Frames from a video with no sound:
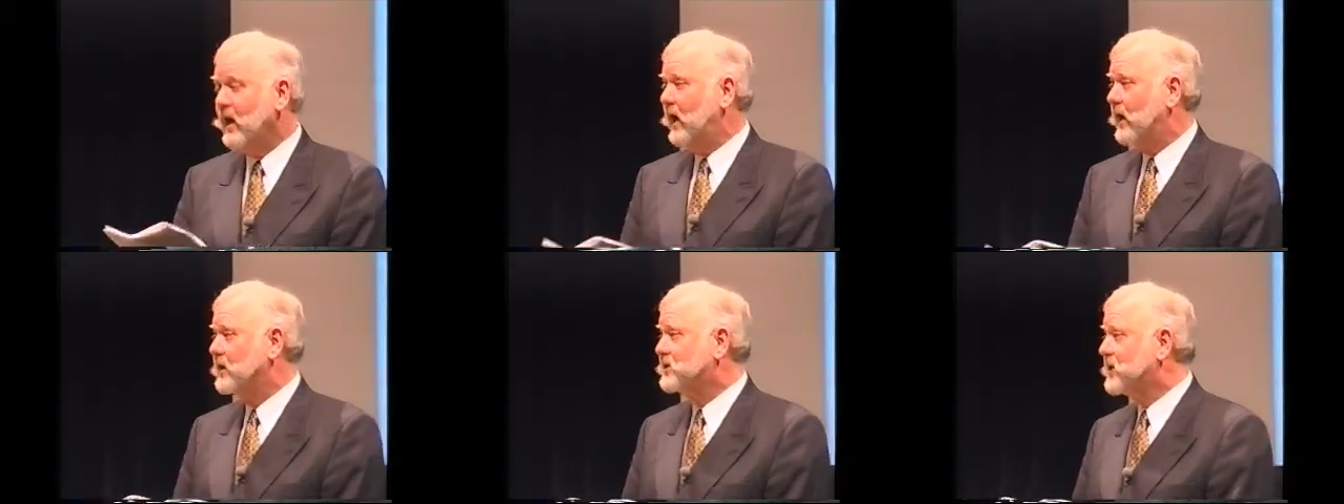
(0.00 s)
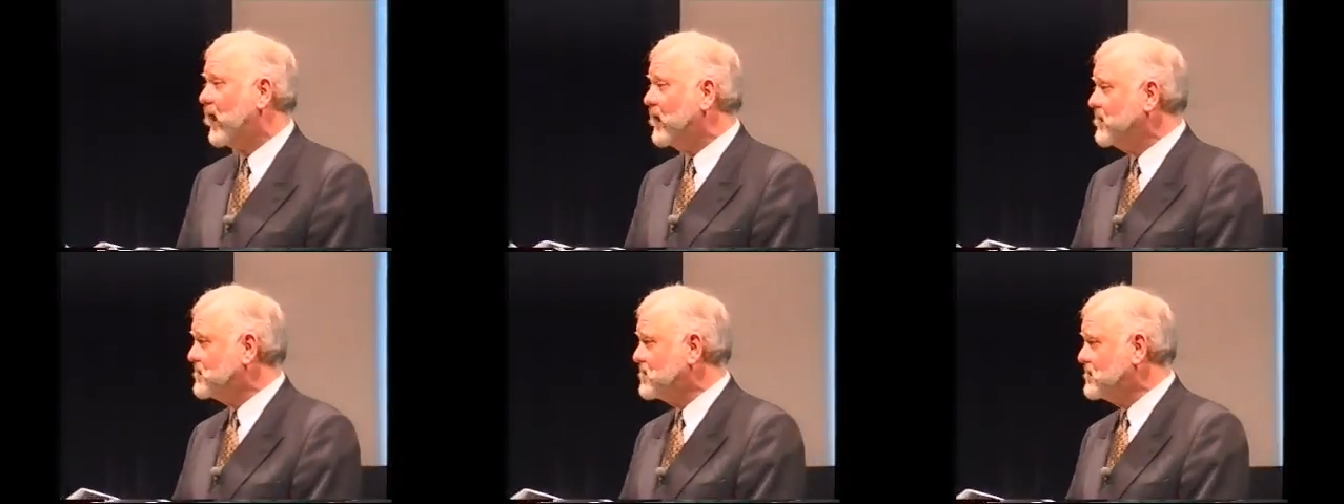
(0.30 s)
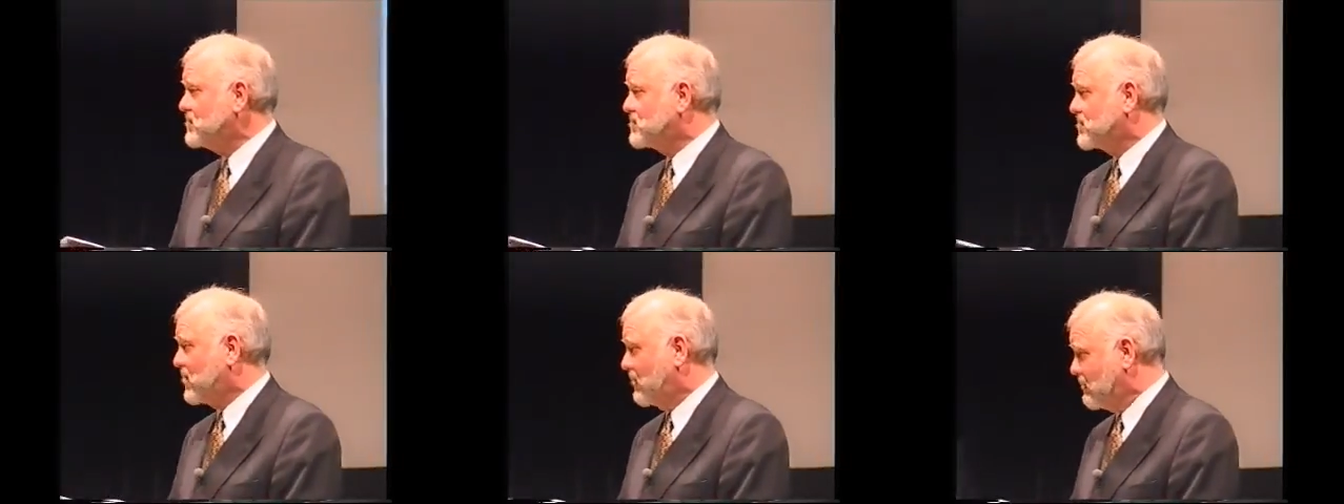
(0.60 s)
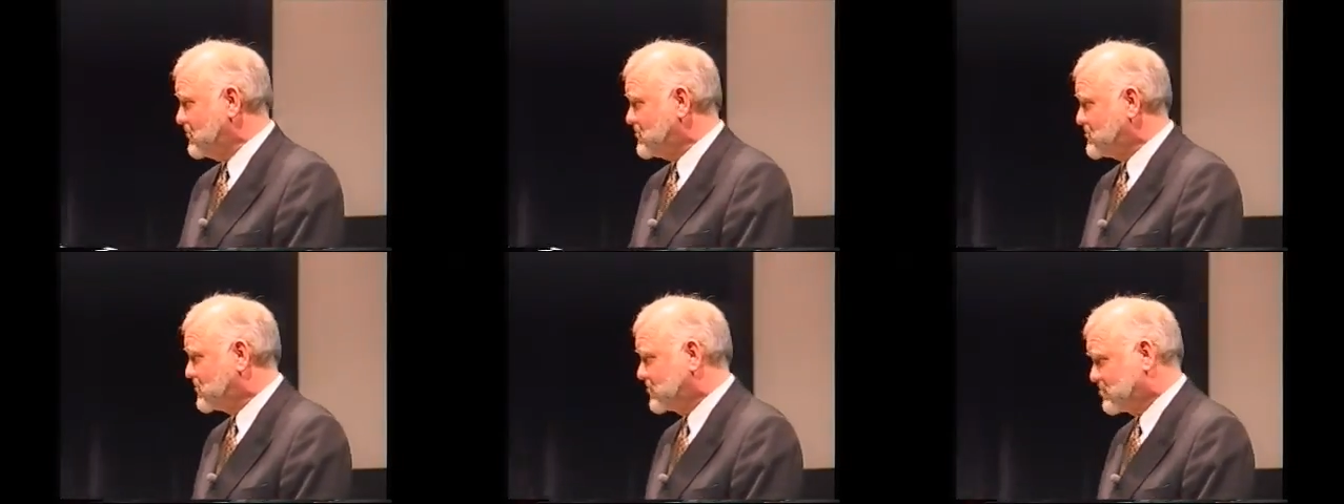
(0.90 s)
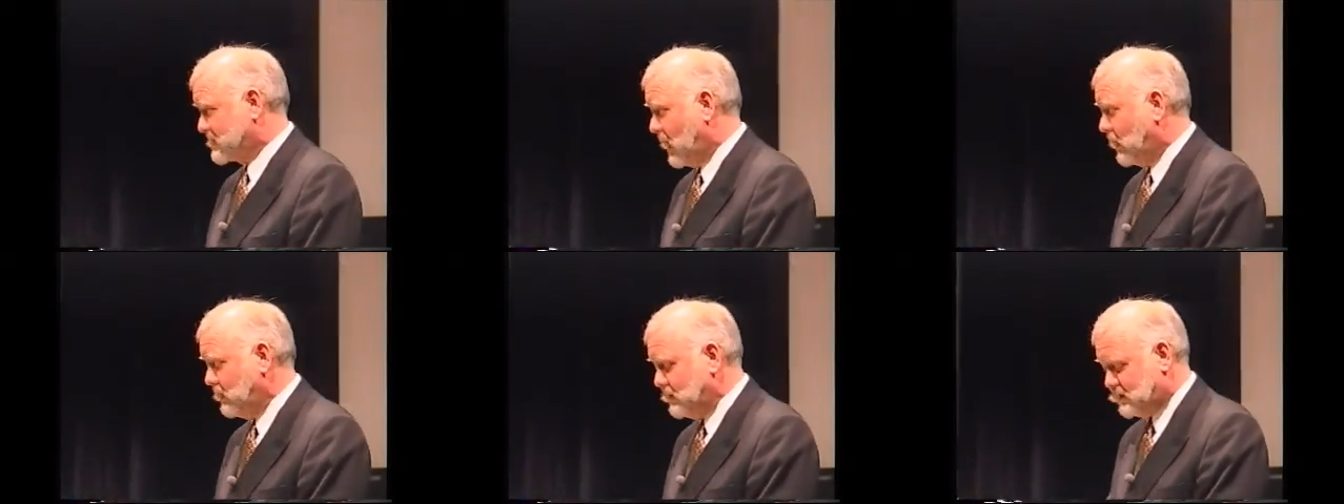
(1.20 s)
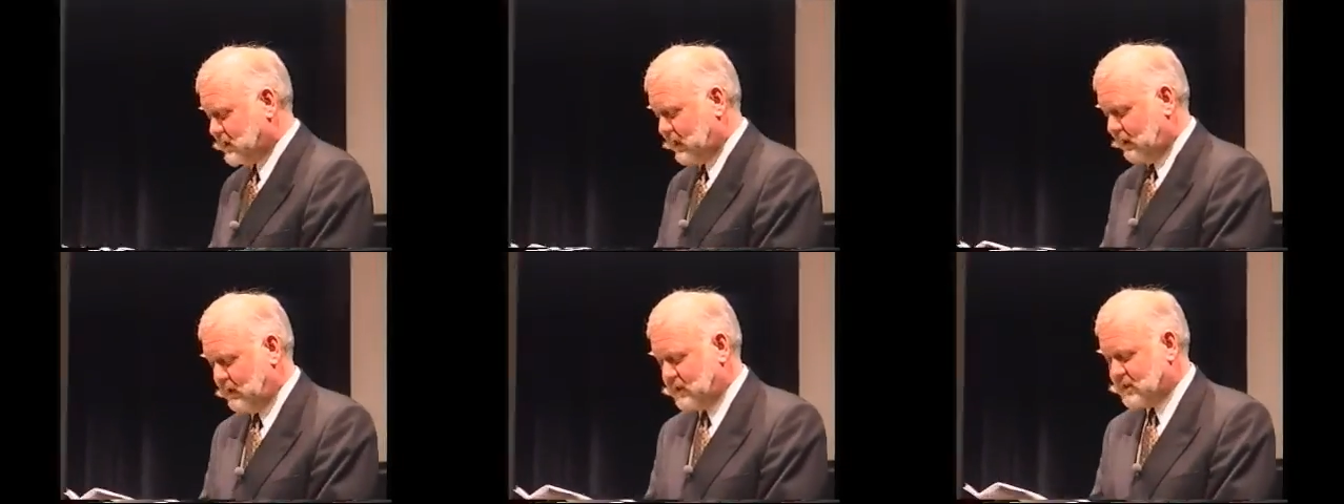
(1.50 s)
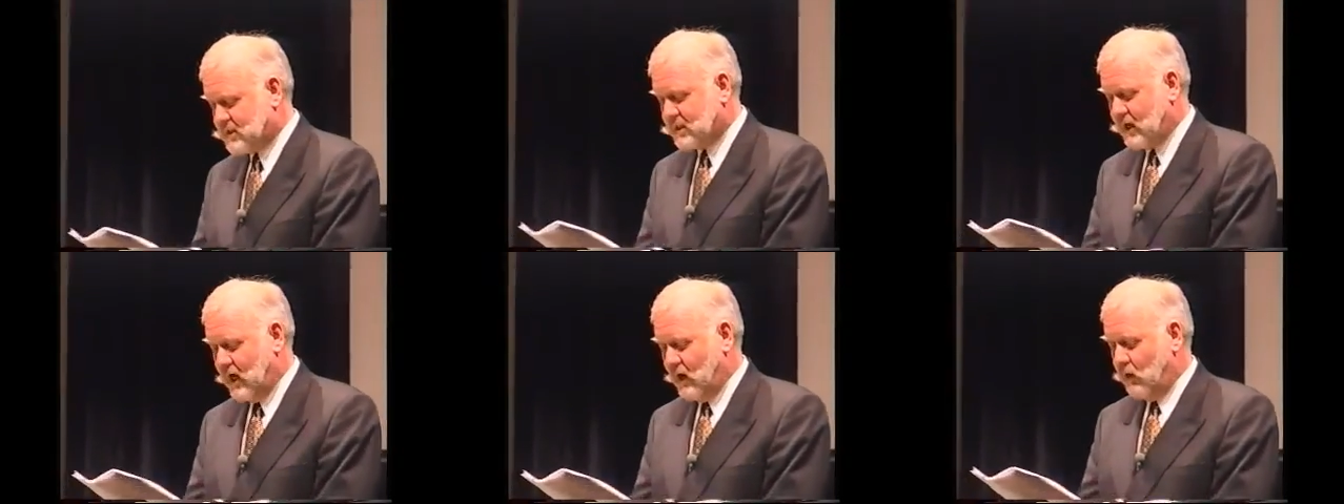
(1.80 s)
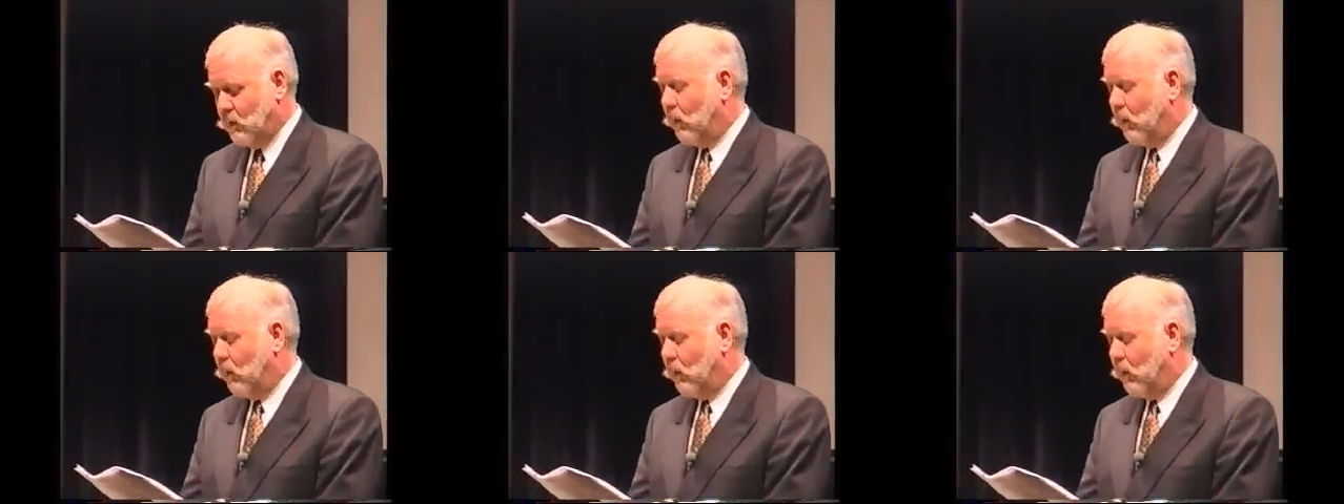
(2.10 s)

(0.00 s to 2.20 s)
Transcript: Adjacent terrace, its own terrace,